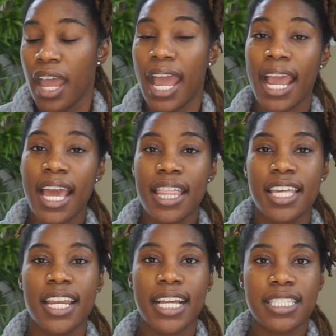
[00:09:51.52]
And
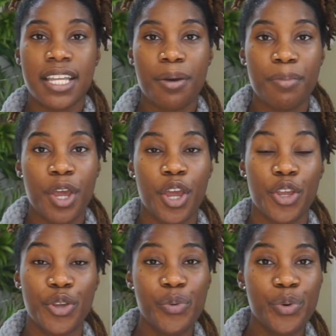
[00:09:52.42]
the next step
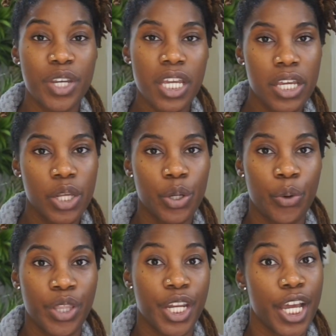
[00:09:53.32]
you will need,
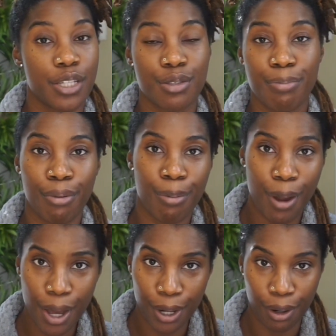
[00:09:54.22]
or the next
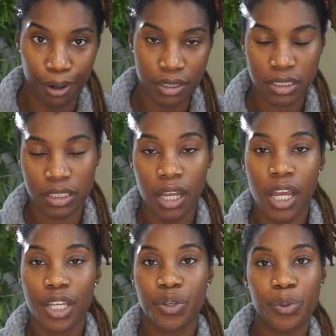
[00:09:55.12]
product
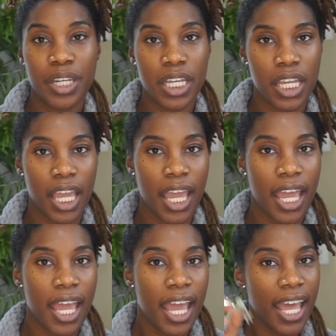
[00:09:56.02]
you will need,
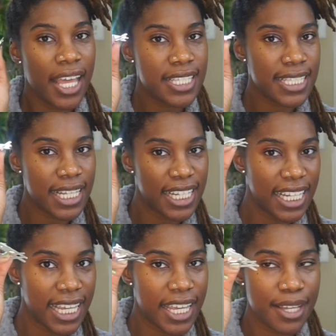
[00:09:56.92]
is
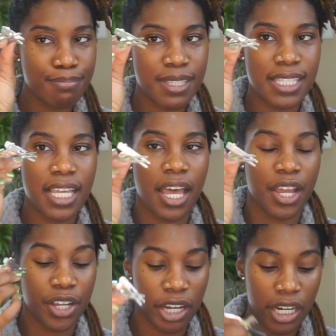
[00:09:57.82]
clips.
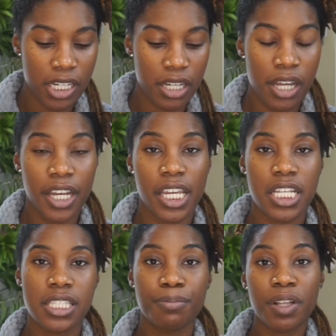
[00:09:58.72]
You're gonna
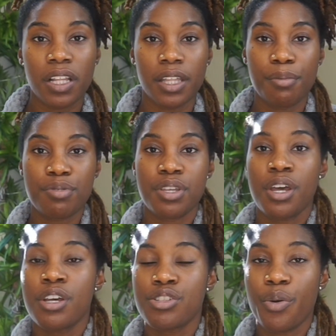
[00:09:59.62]
need some clips.
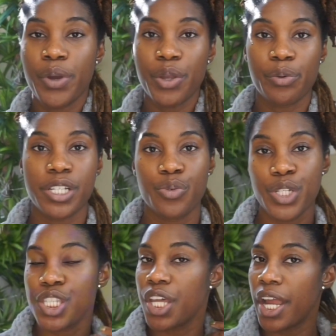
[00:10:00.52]
So so when you
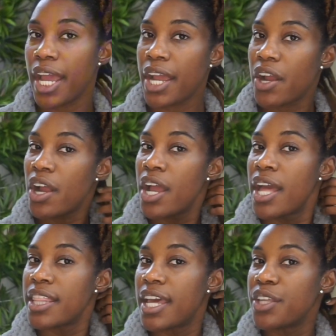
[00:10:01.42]
retwist your hair,
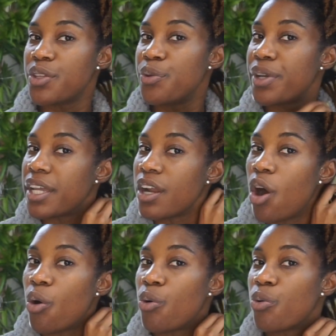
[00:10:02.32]
that you can
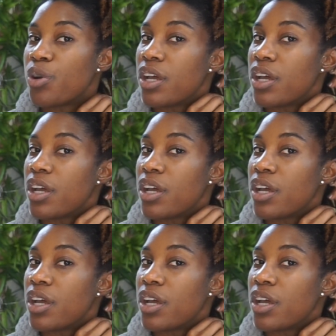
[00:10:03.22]
hold